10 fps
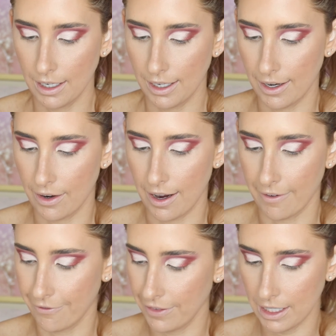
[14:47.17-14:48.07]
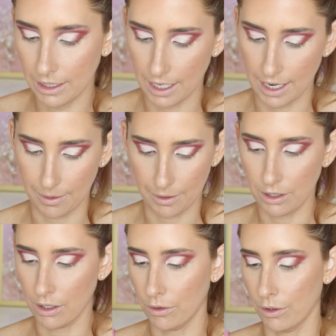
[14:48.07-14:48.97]
Now I feel like I'm just
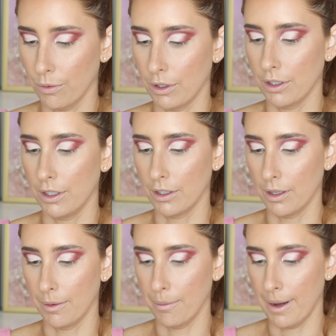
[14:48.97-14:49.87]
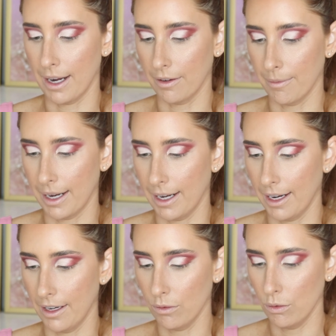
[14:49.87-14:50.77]
going to do a swatch of this on the back of my hand.